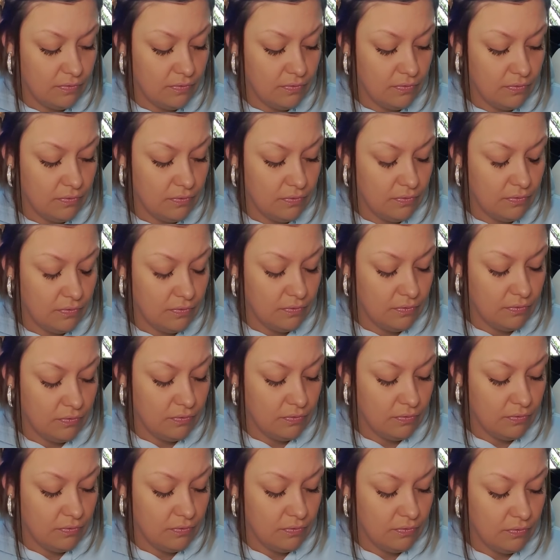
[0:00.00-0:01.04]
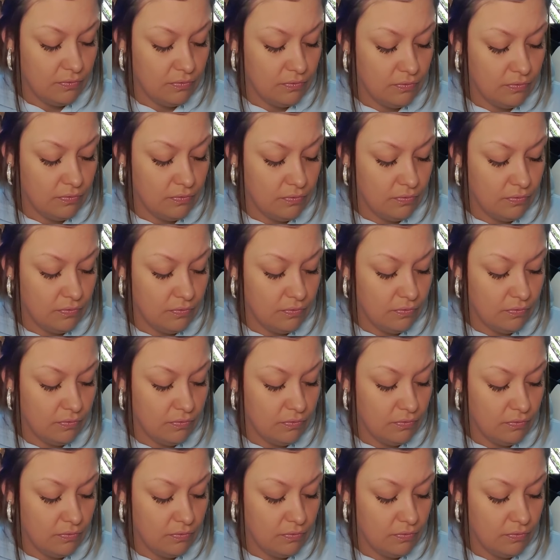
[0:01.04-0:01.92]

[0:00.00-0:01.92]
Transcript: [no speech]